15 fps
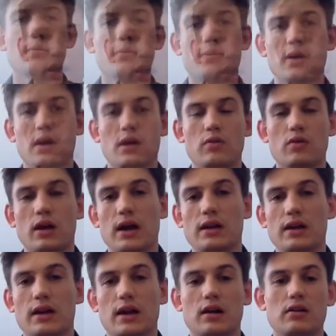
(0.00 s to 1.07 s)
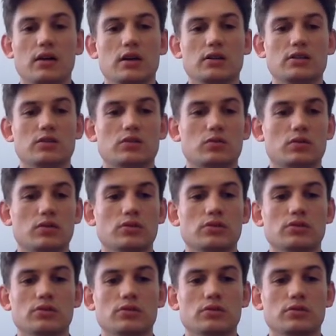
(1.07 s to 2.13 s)
But right now, I just want
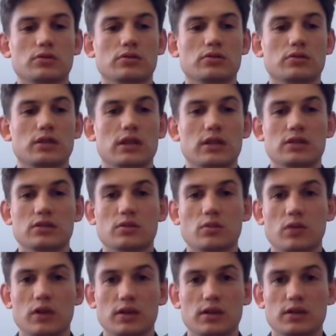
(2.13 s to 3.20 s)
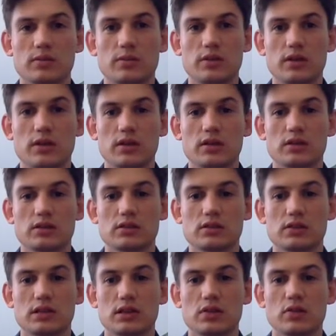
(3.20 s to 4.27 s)
to get some work experience
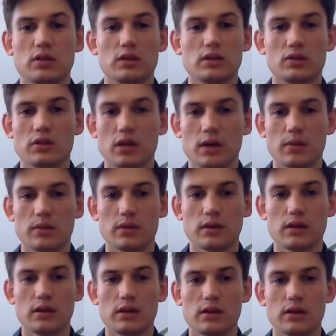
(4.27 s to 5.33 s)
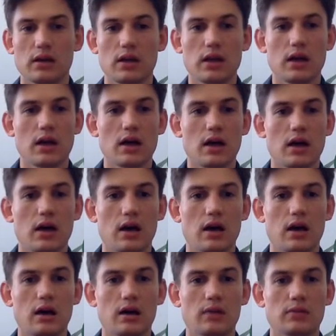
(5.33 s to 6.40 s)
in a really good company,
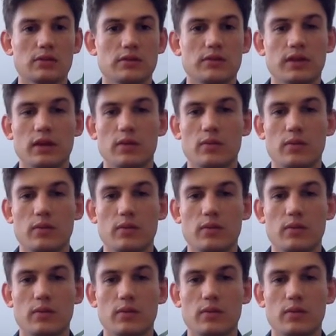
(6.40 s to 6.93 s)
develop